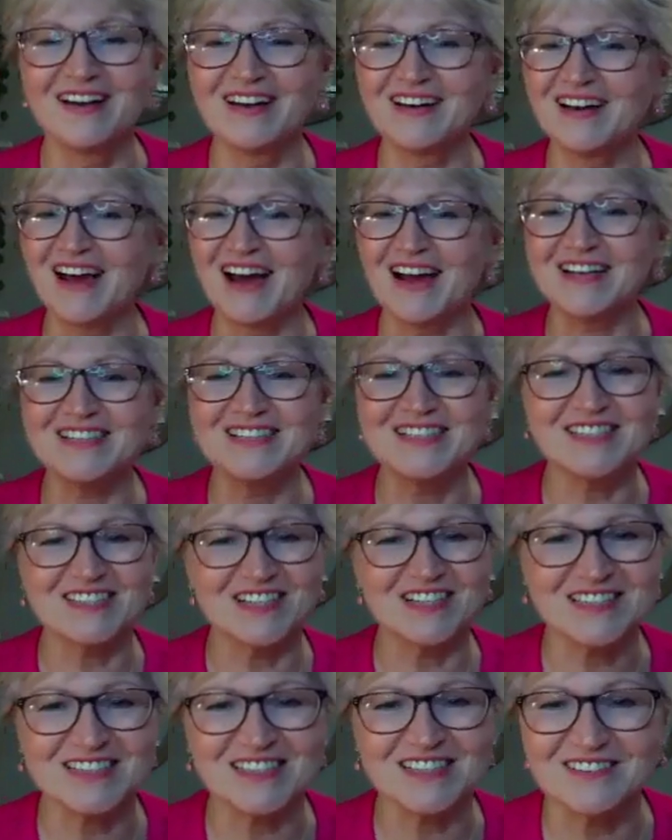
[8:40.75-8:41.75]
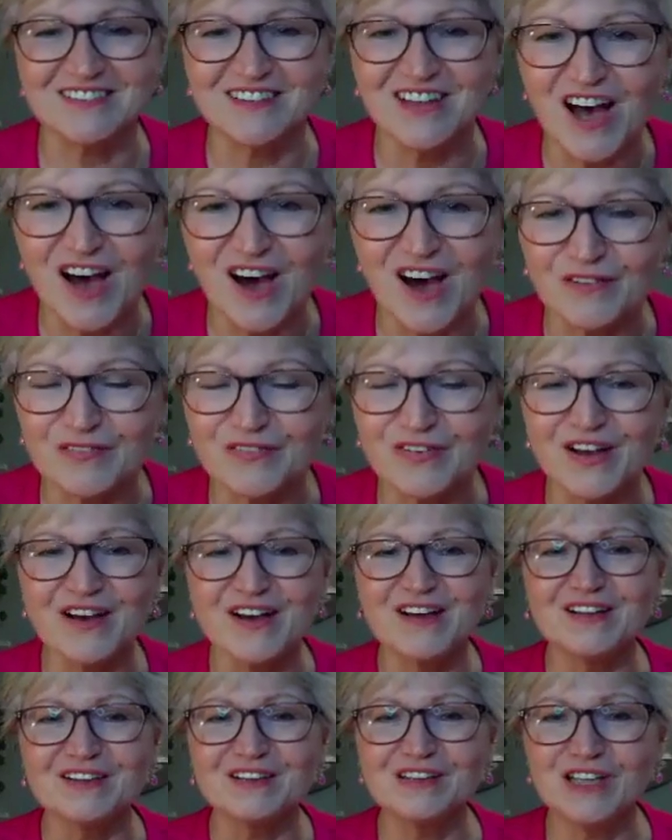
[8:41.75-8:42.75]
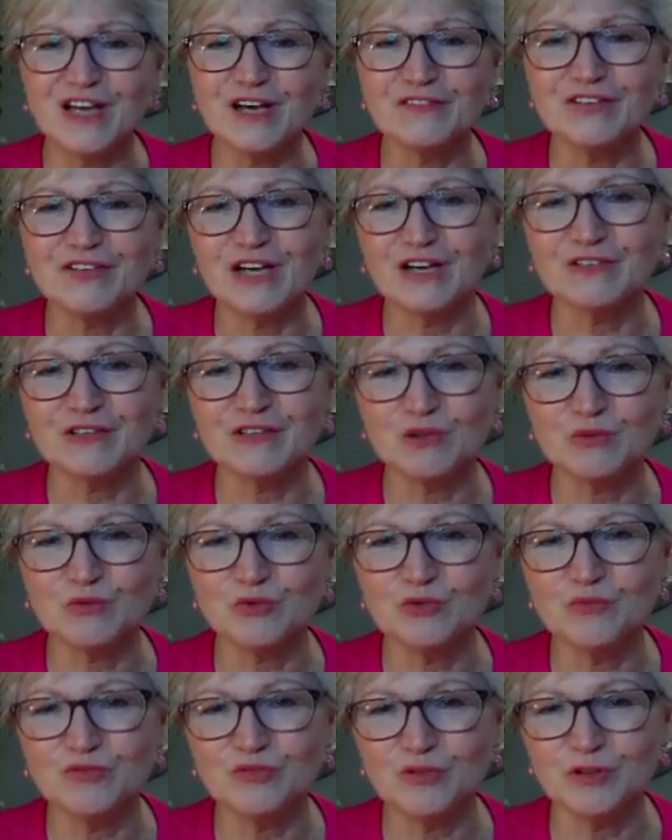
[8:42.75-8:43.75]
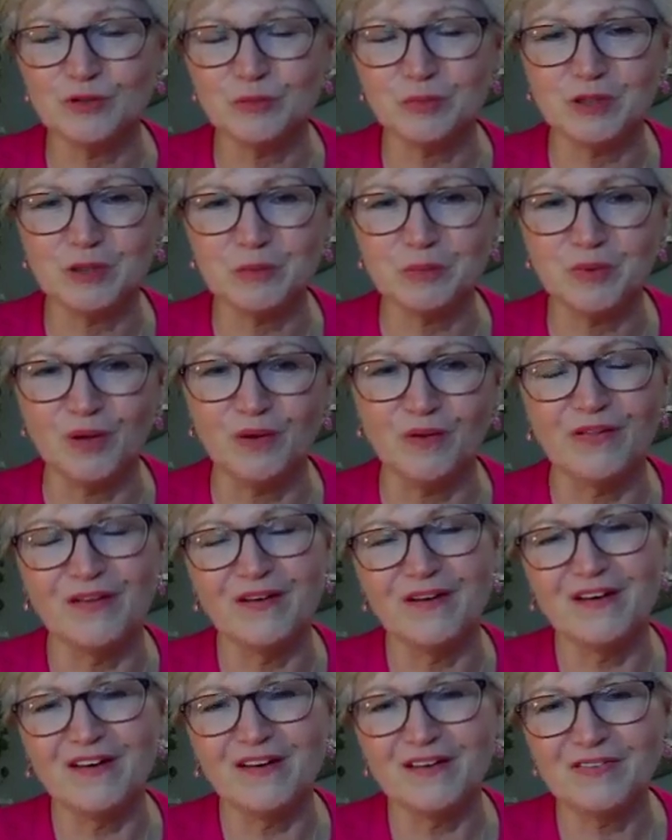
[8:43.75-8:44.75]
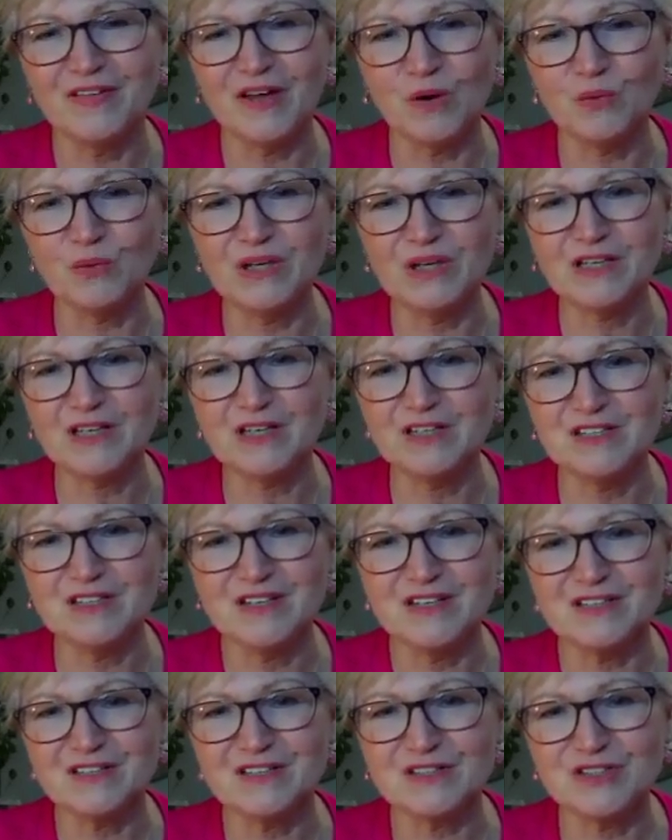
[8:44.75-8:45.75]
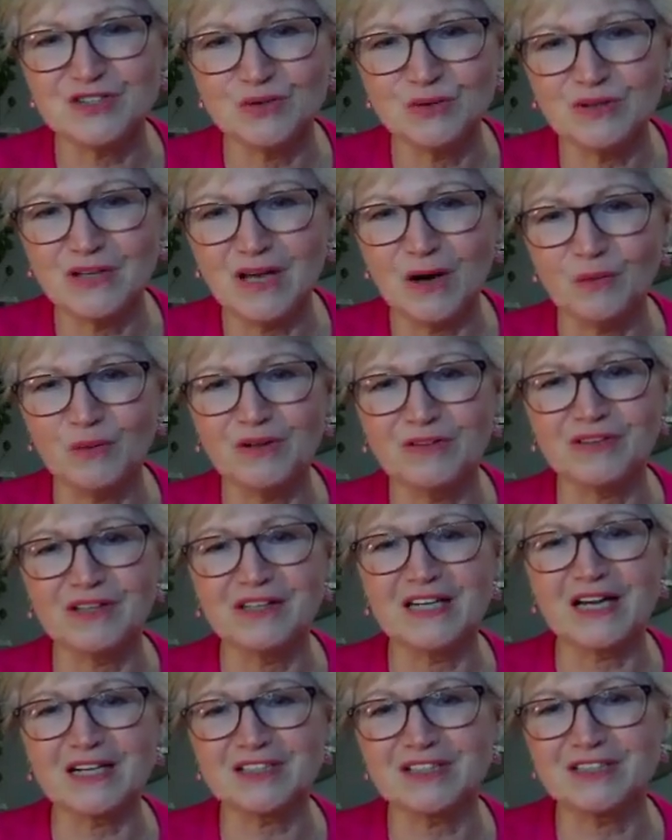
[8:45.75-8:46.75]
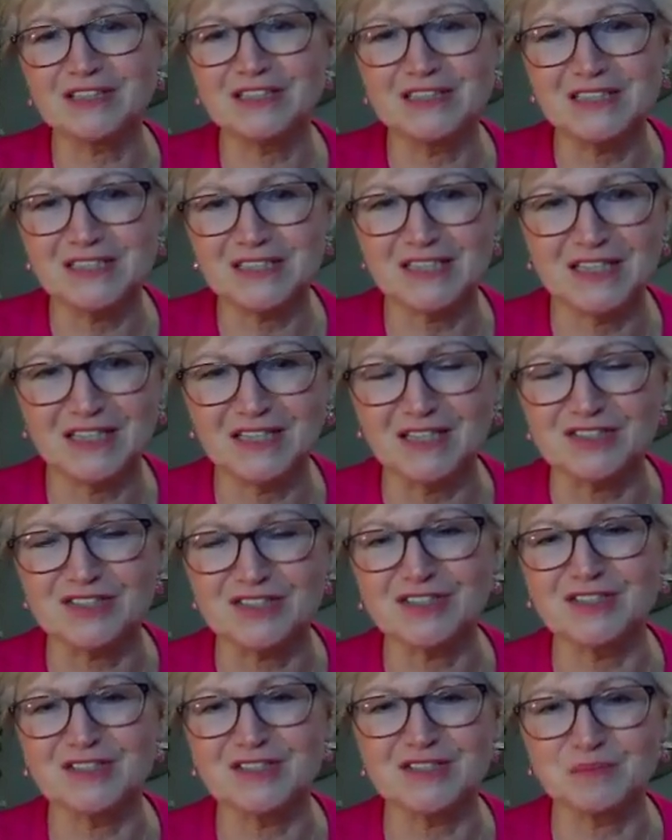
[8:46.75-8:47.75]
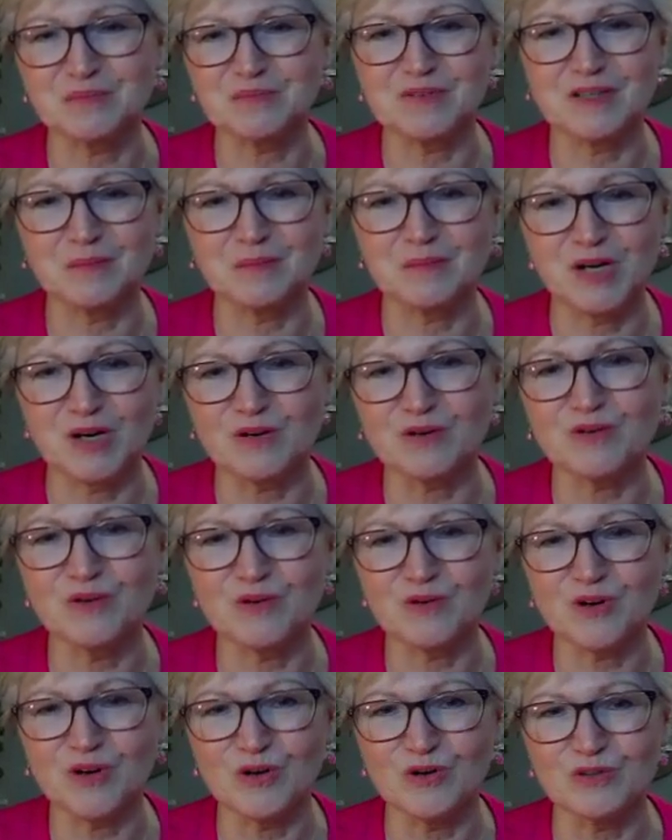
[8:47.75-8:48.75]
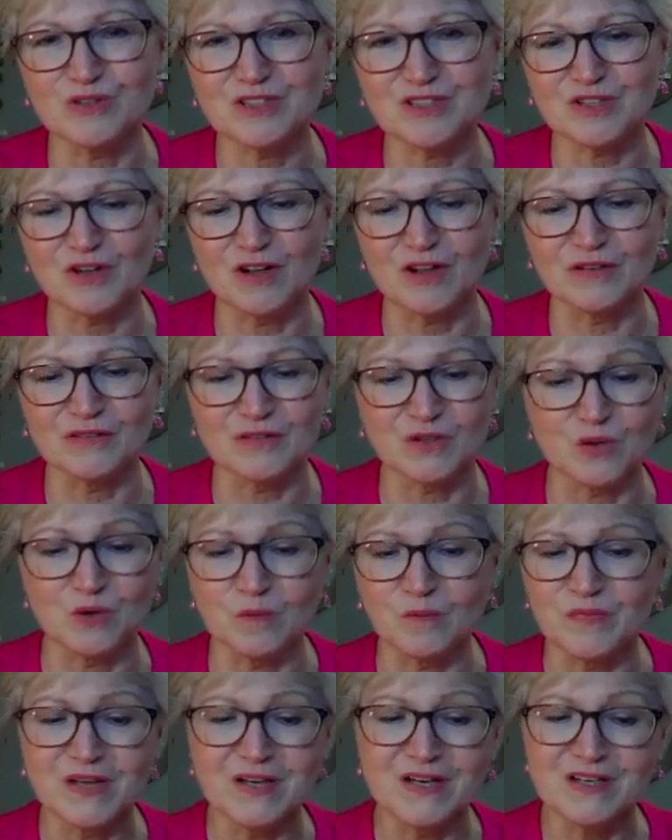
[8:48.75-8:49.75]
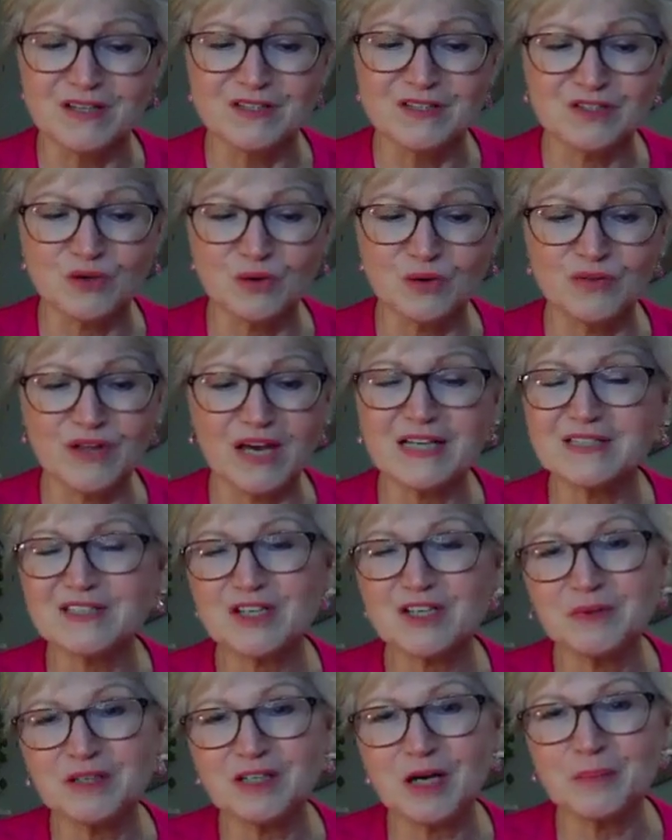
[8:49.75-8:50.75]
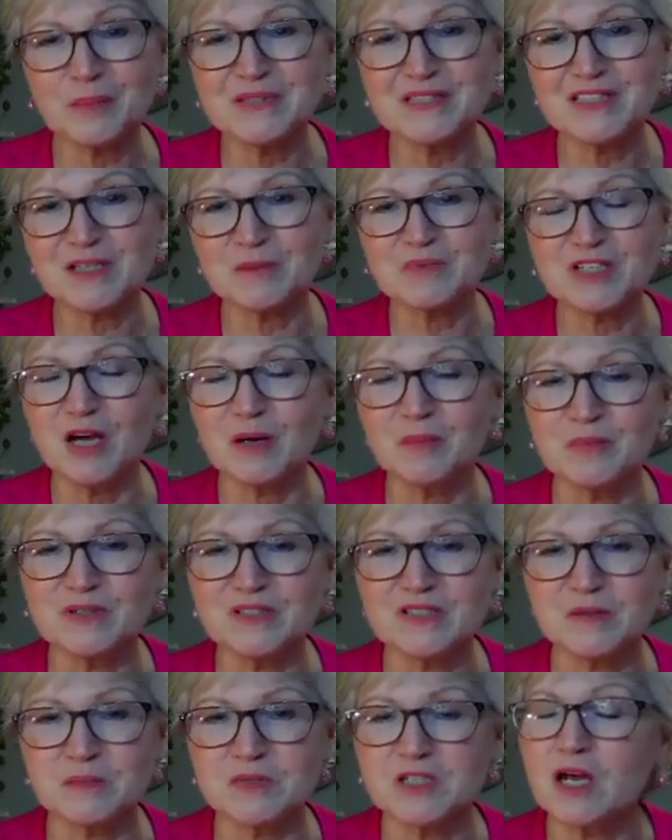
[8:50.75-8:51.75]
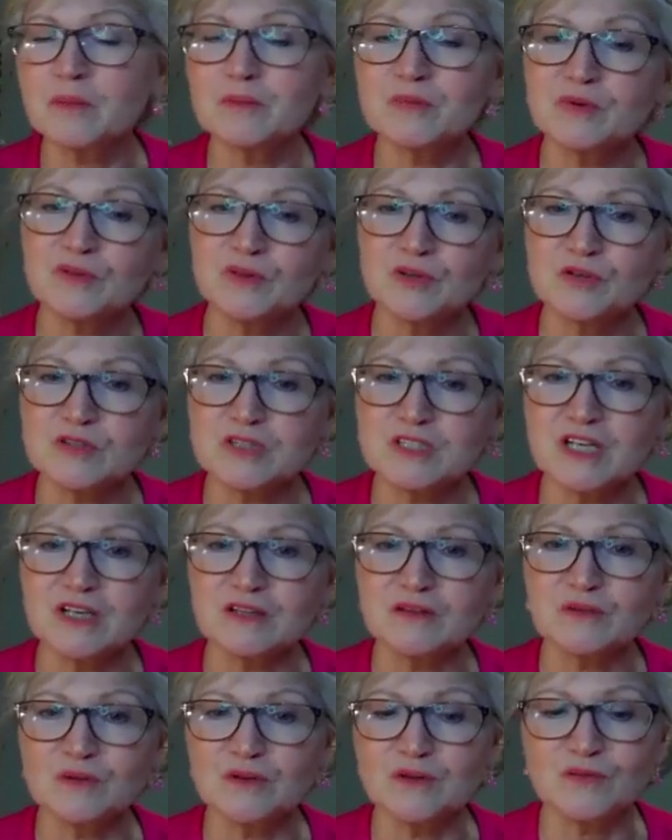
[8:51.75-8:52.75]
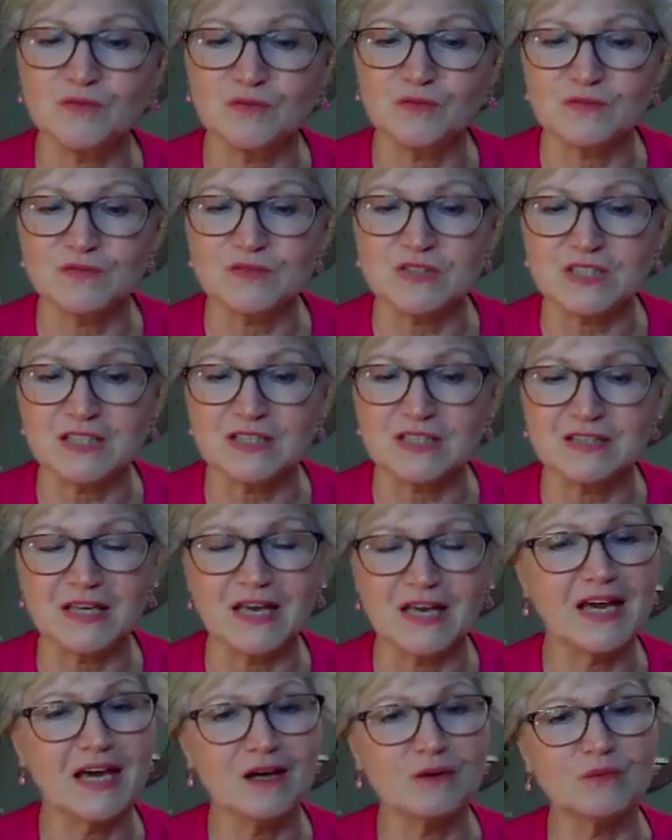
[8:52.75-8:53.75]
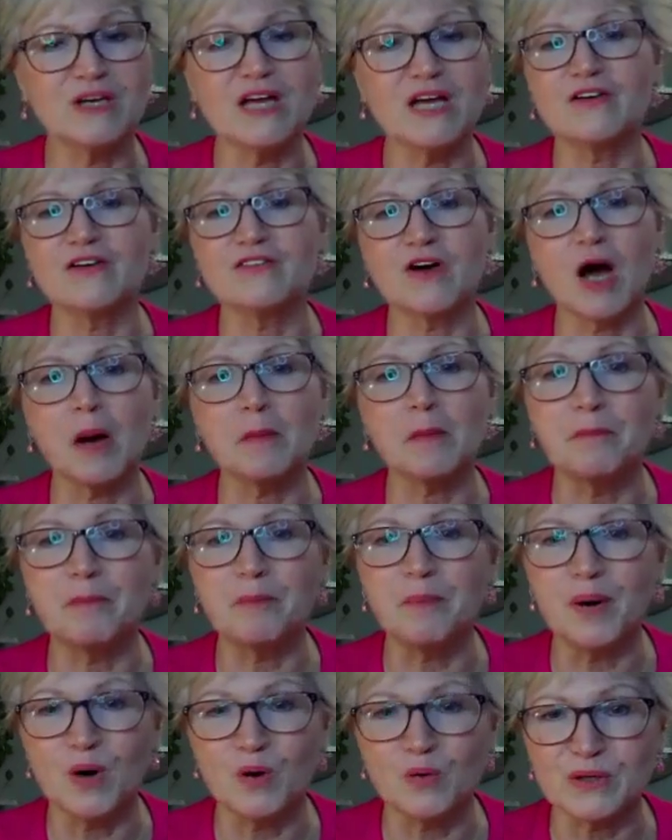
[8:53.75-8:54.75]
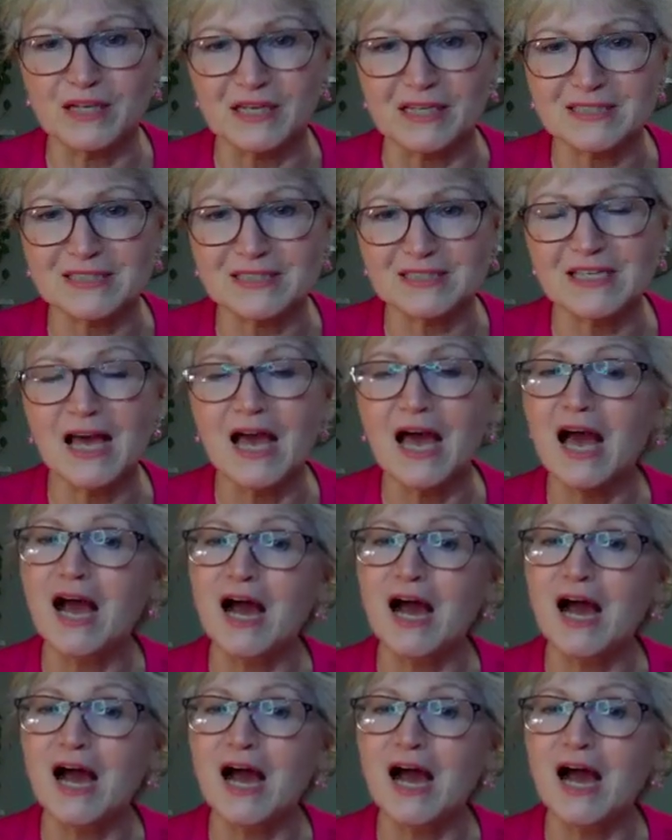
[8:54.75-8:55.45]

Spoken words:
And I just love having a room full of people that we can do that with and actually teach the miracle codes to all of you. So that's coming up in September 13th through the 15th. And we have a bonus.